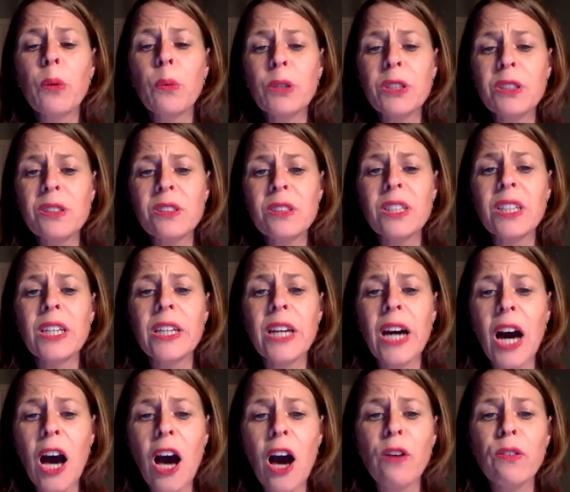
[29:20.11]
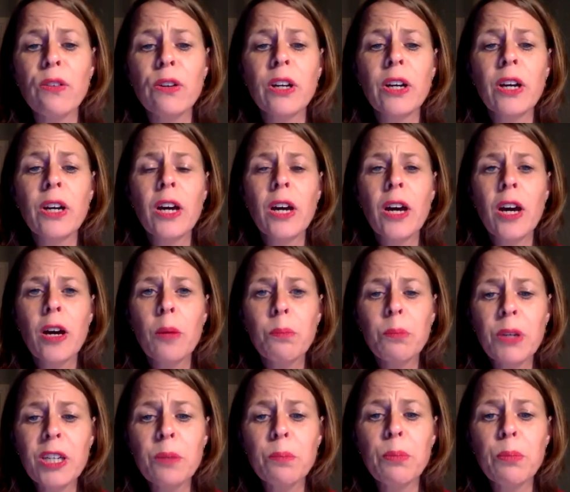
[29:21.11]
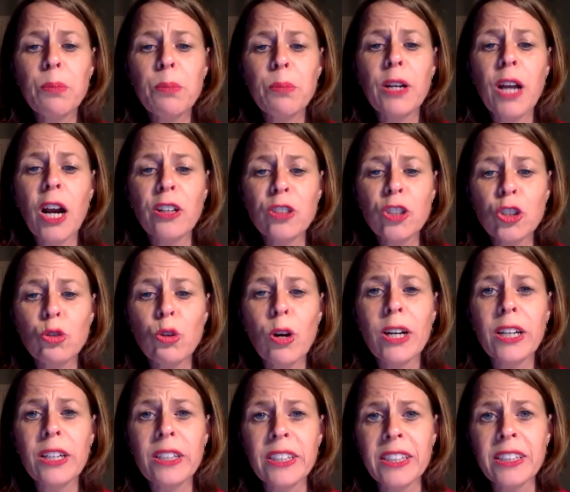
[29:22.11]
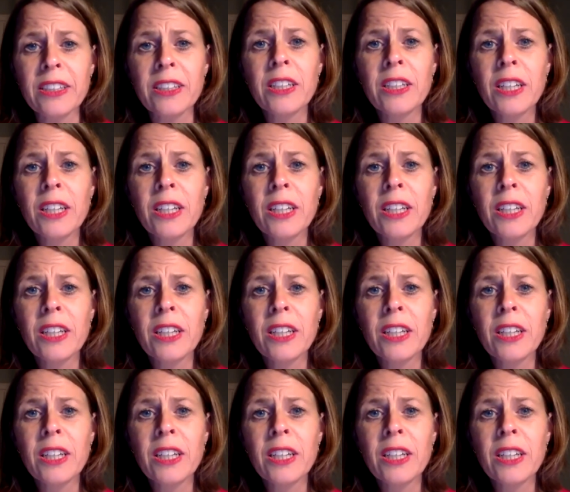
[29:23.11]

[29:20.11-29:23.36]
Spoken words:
we see how people are struggling